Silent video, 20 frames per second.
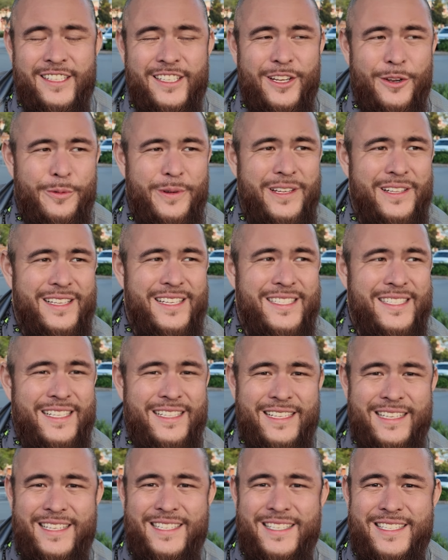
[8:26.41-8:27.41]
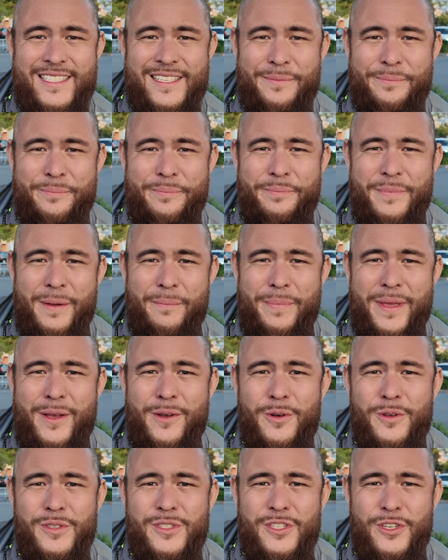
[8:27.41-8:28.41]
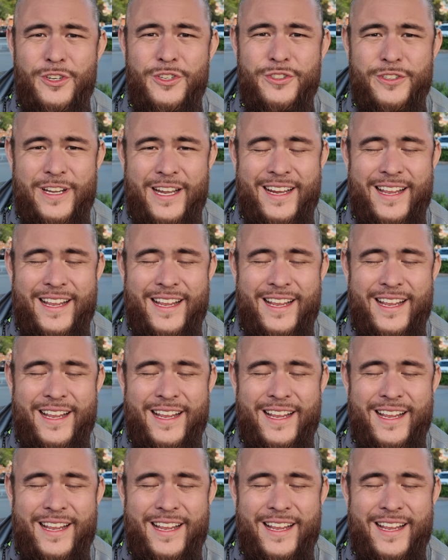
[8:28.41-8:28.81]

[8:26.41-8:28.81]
you know, realistically, this is a big old surgery.